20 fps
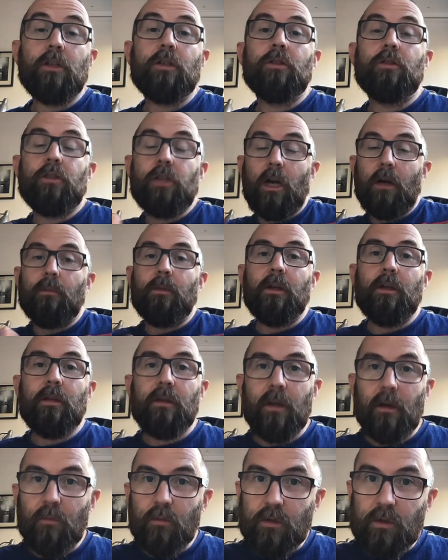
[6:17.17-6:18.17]
Xiaomi,
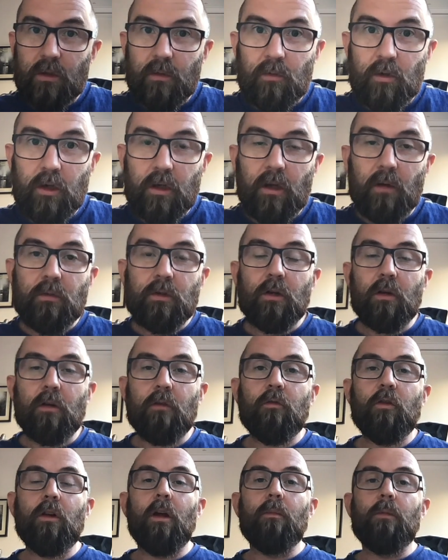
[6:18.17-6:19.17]
that was the word I was looking
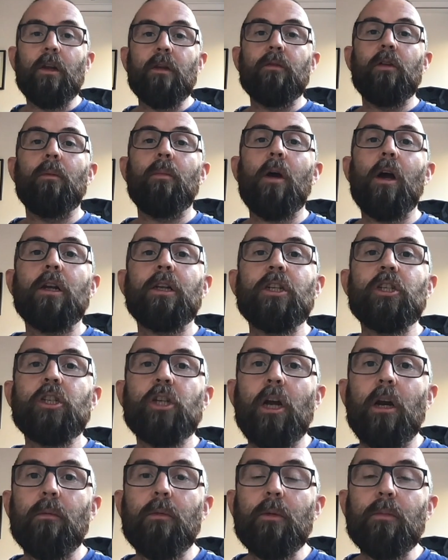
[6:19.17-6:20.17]
for. I believe they're part of
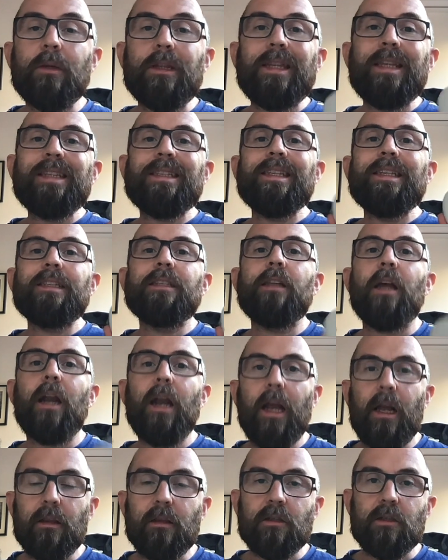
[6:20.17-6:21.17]
Xiaomi, but this is their
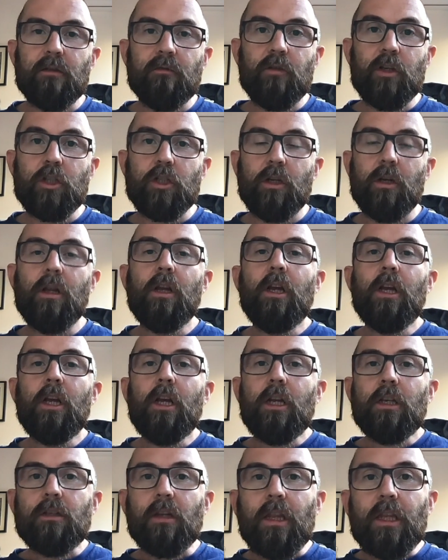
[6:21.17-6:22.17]
health division.
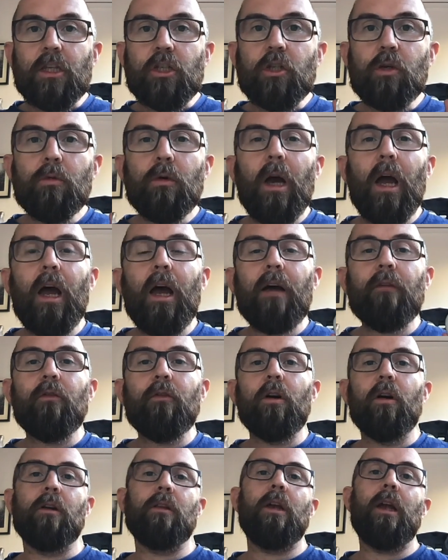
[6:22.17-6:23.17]
So they do have
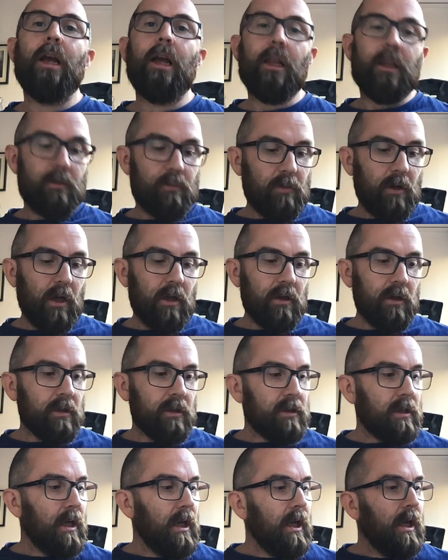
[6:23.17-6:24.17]
other health
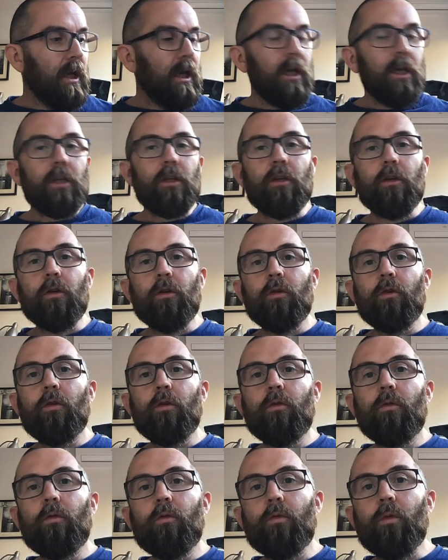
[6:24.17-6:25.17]
products.
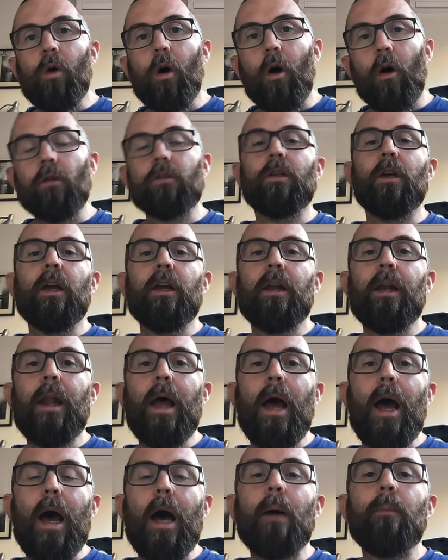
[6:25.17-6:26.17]
You also get an
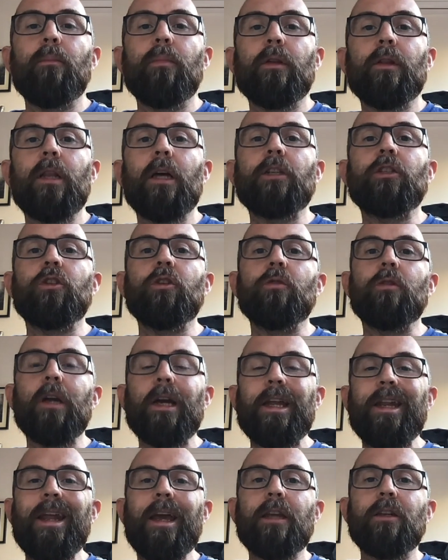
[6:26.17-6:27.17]
app that you
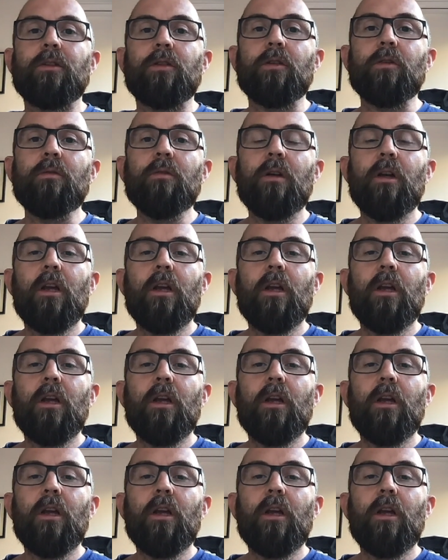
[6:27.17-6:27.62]
connect to.